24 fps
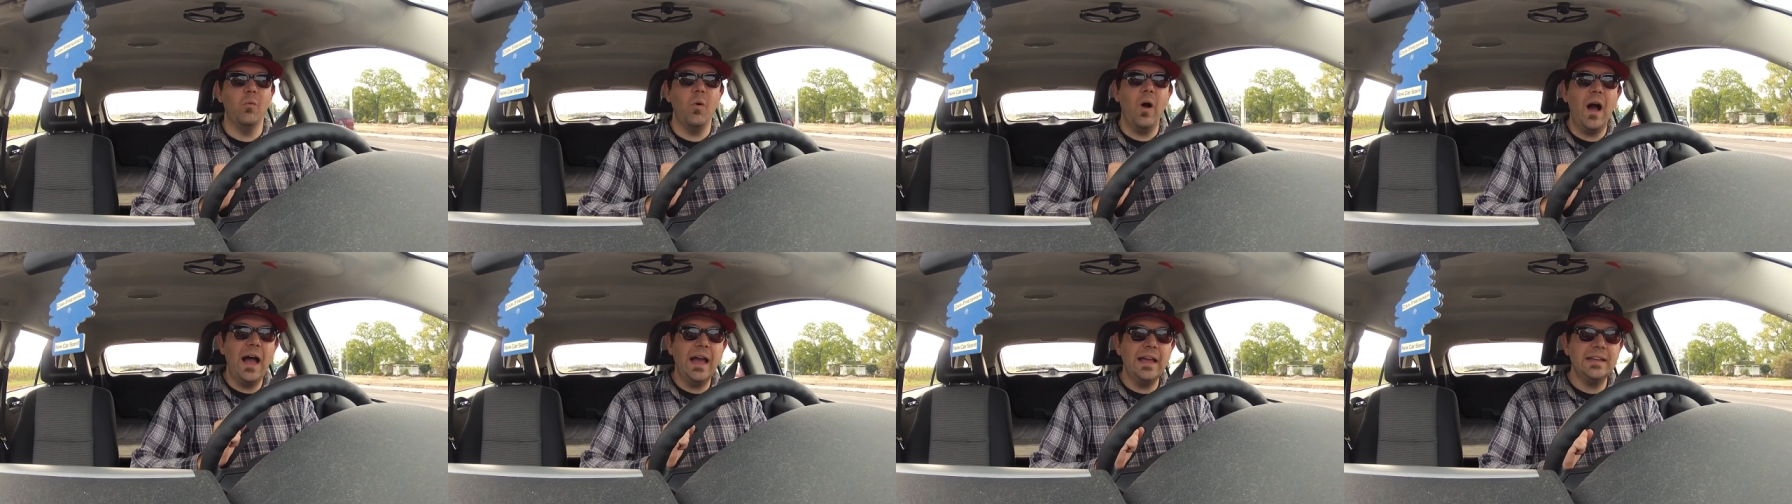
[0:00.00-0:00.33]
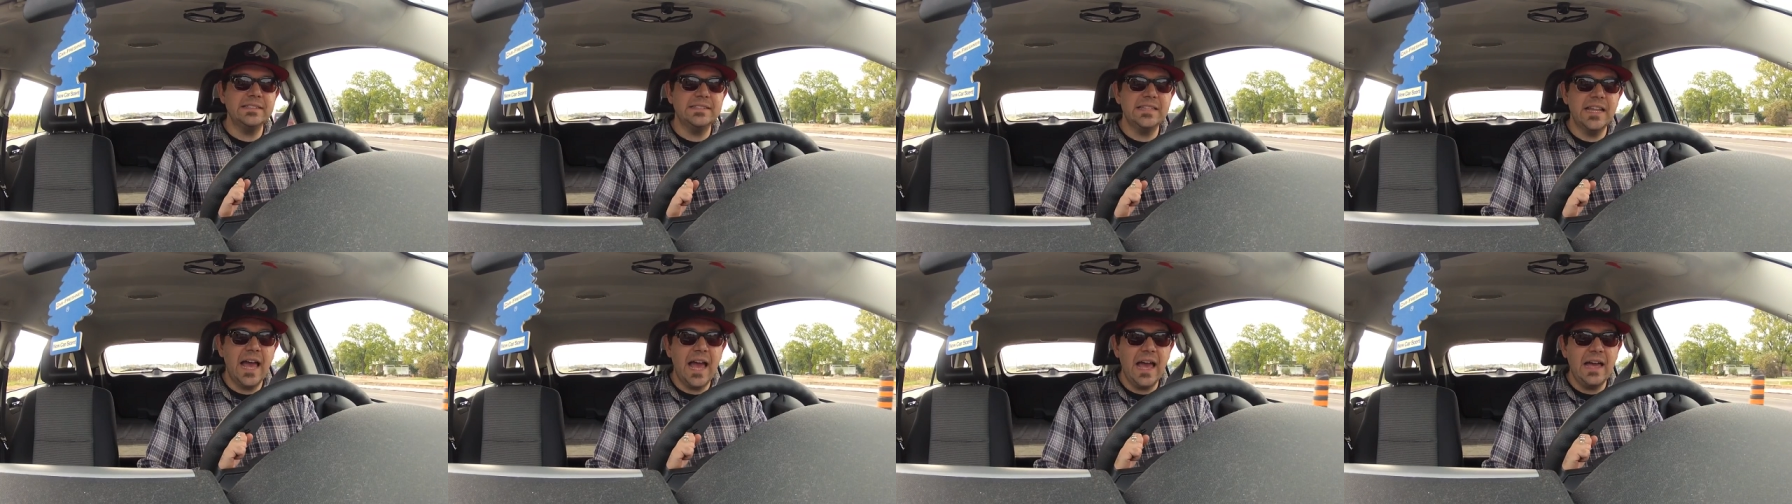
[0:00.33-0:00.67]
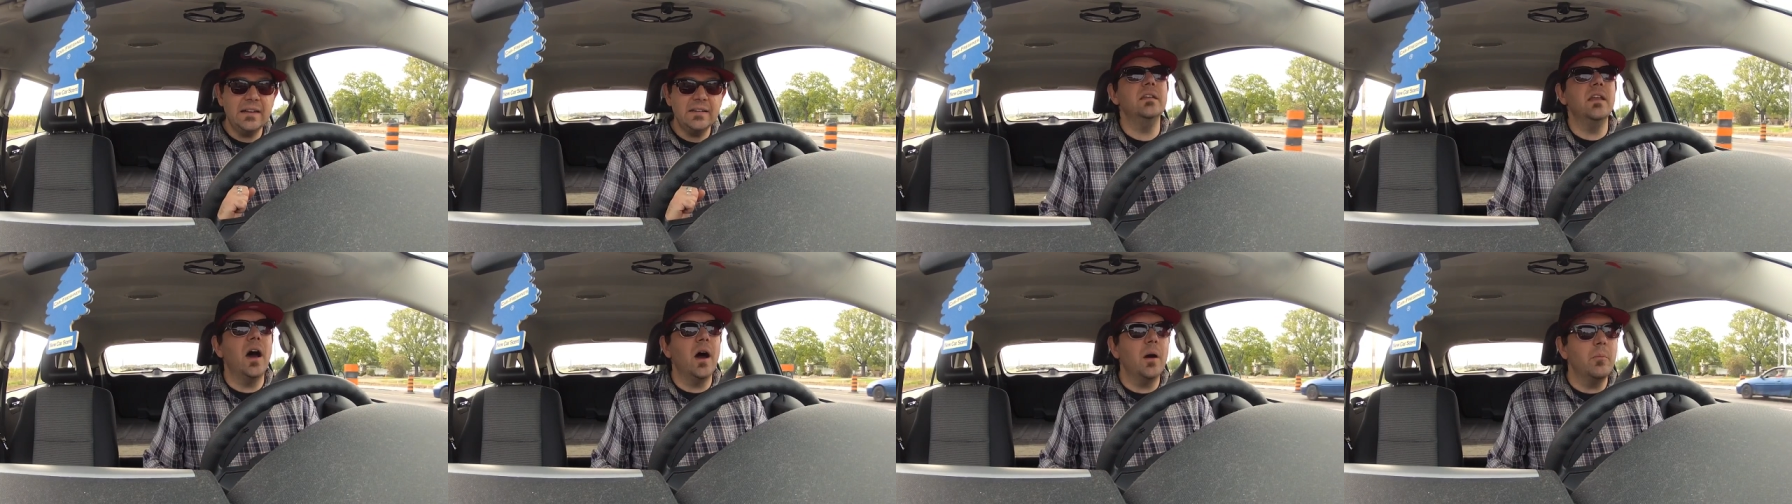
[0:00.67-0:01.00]
Why is
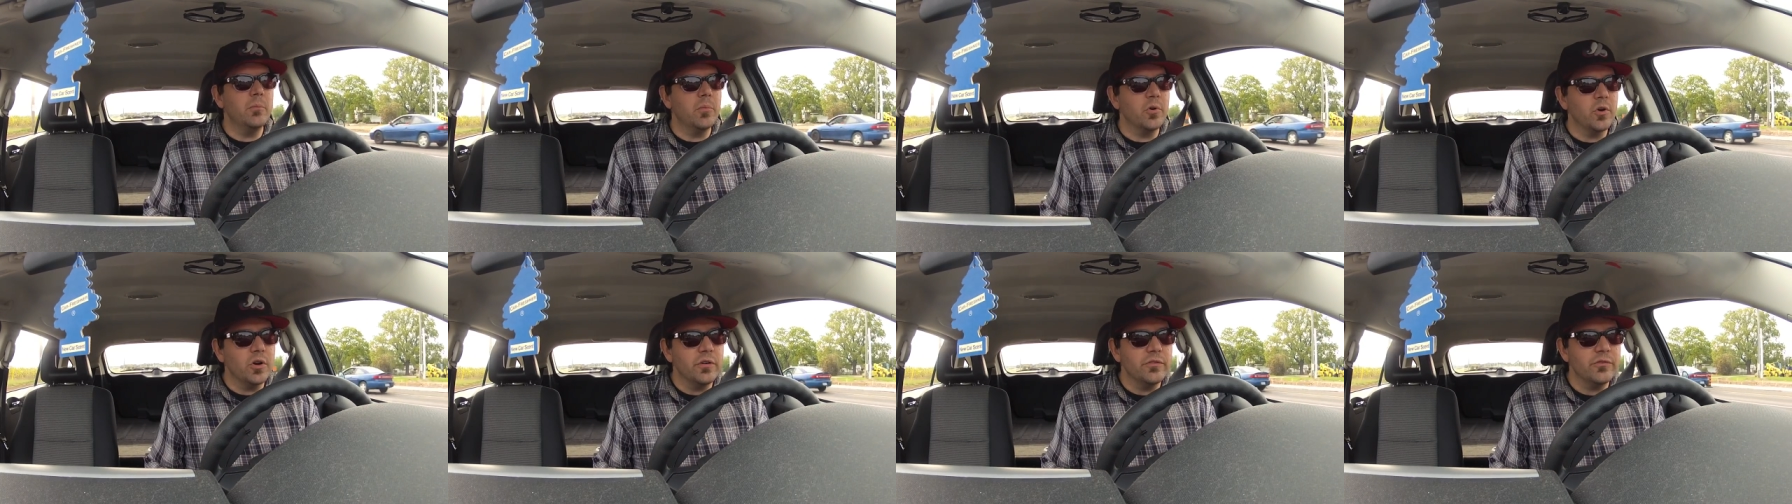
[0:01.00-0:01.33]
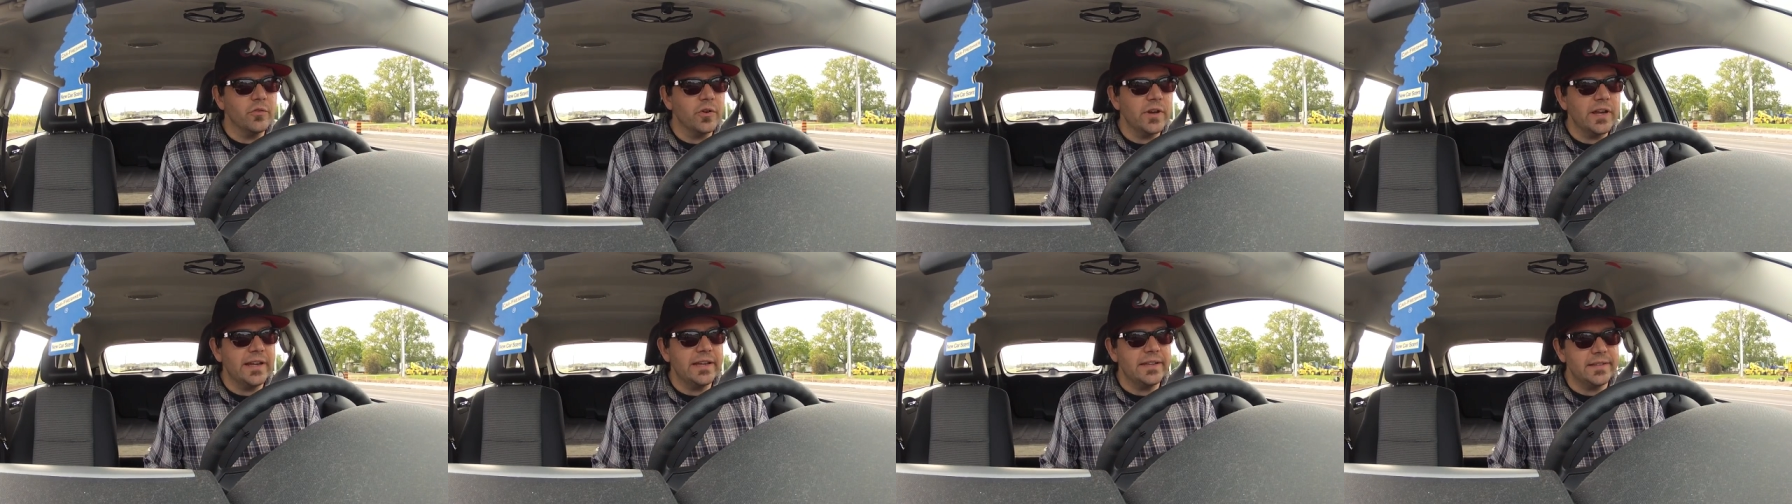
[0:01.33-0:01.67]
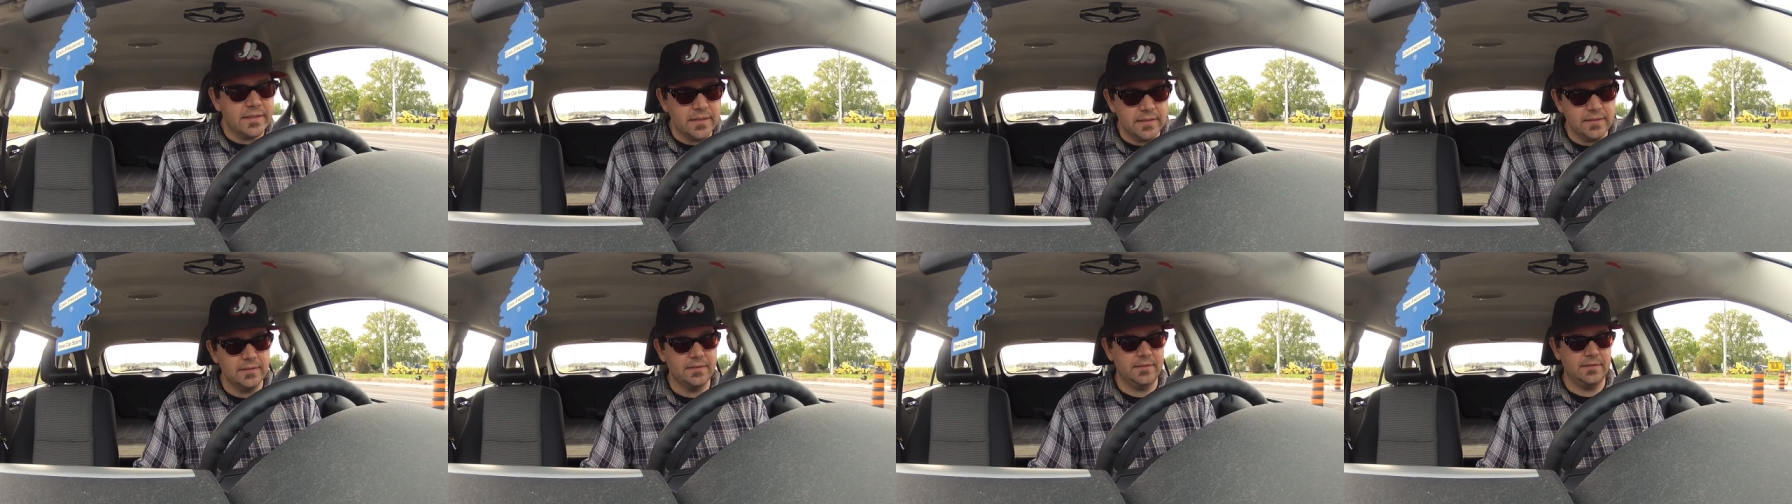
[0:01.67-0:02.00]
that? Number of
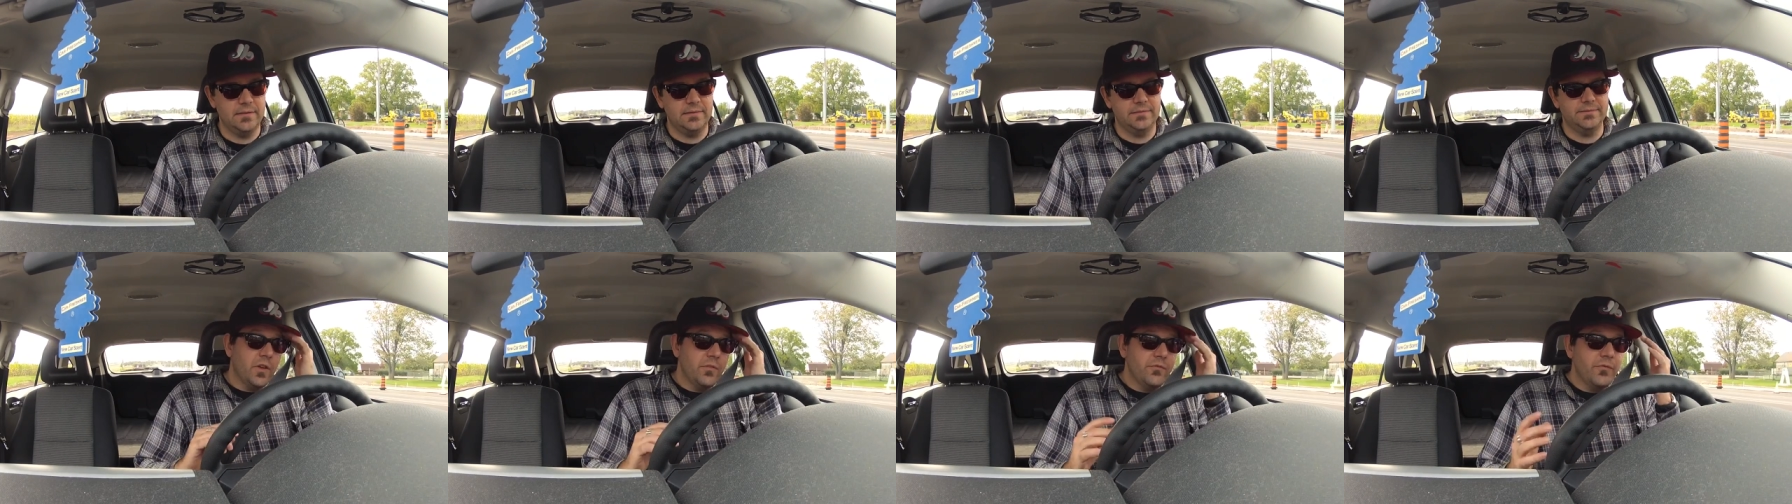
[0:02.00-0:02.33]
reasons.